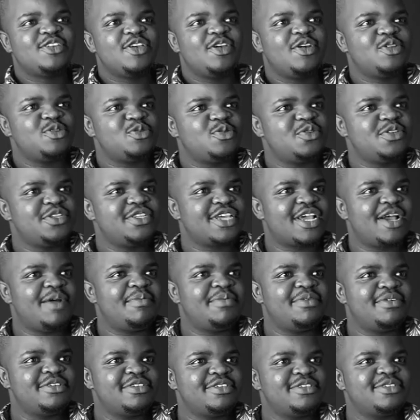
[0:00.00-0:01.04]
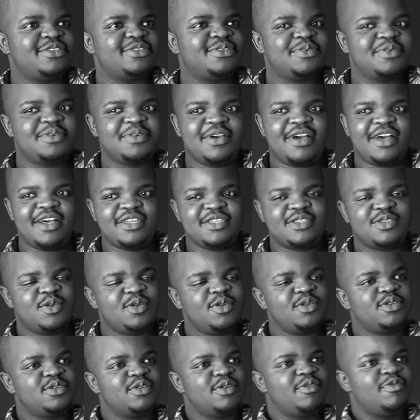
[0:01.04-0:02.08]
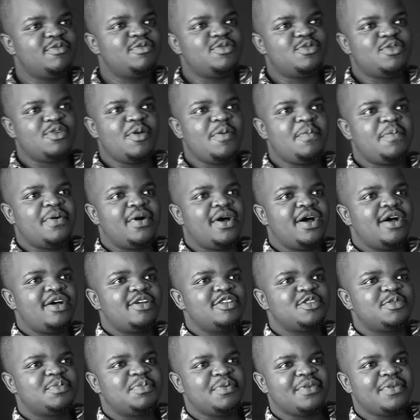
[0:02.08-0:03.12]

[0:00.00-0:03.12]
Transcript: so I was reading about this, uh, stories of dropouts. People